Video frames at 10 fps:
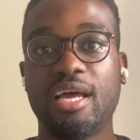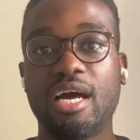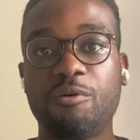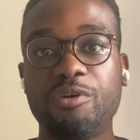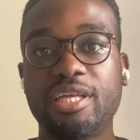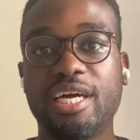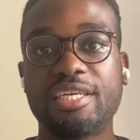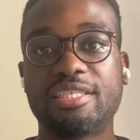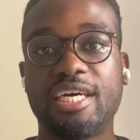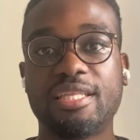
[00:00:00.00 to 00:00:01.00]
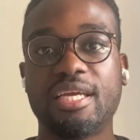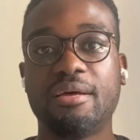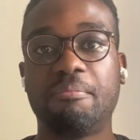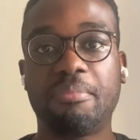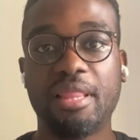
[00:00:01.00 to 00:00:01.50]
I realized
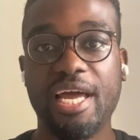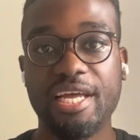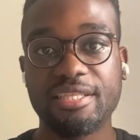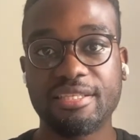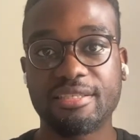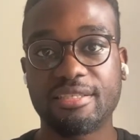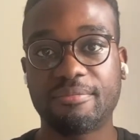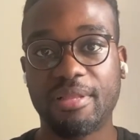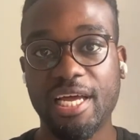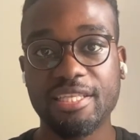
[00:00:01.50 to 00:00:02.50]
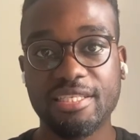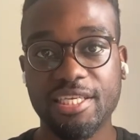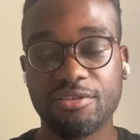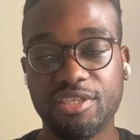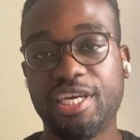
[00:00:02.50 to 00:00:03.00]
that plans
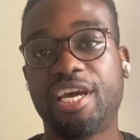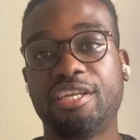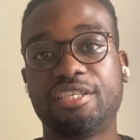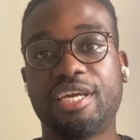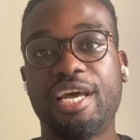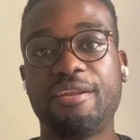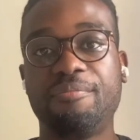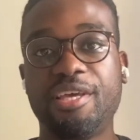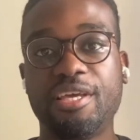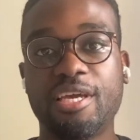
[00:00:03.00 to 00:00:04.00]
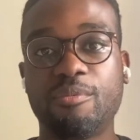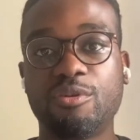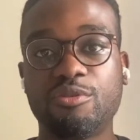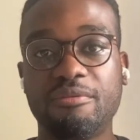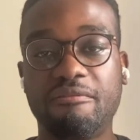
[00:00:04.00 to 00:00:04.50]
tend to change, and being able
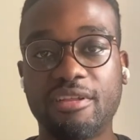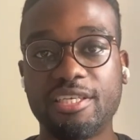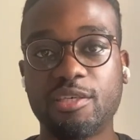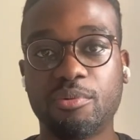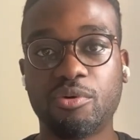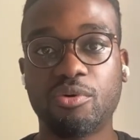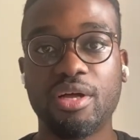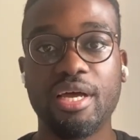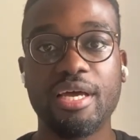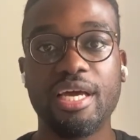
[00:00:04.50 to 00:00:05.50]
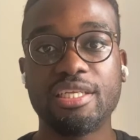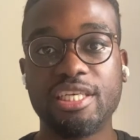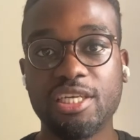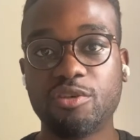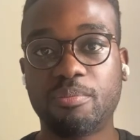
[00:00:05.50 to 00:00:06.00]
to be flexible and
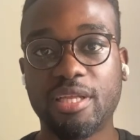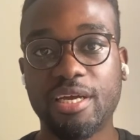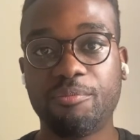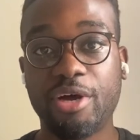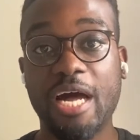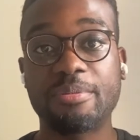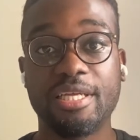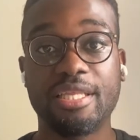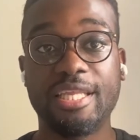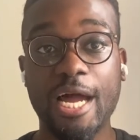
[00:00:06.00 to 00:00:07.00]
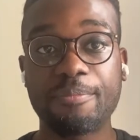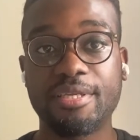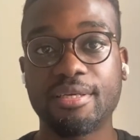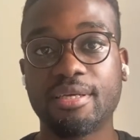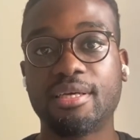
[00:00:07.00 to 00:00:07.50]
change your plan, perhaps adapt,
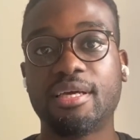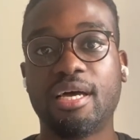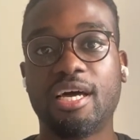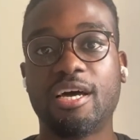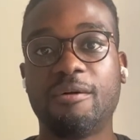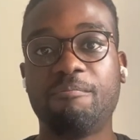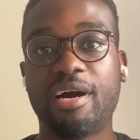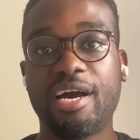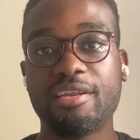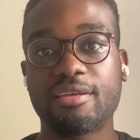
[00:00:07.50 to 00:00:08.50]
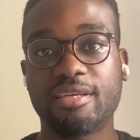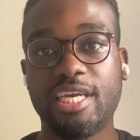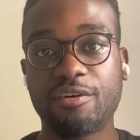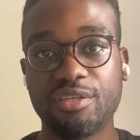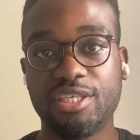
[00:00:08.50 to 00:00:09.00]
might
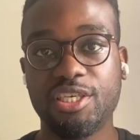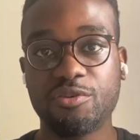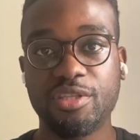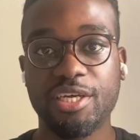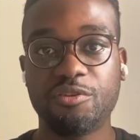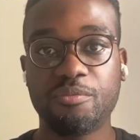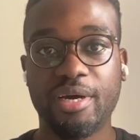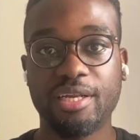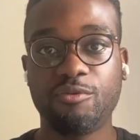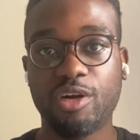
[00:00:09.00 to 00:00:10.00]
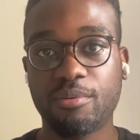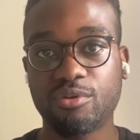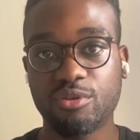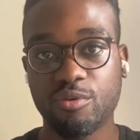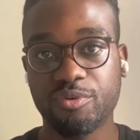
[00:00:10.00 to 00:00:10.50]
guarantee you that you might grab on
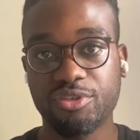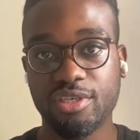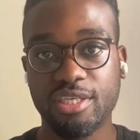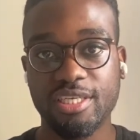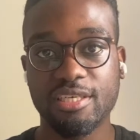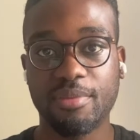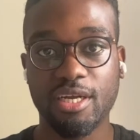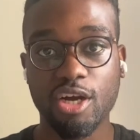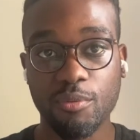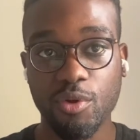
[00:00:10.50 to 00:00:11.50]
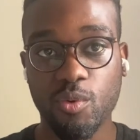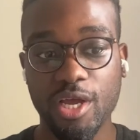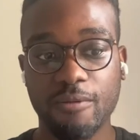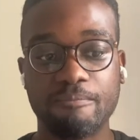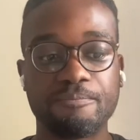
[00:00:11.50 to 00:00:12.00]
those opportunities that might come your
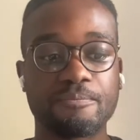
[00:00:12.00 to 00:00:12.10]
way.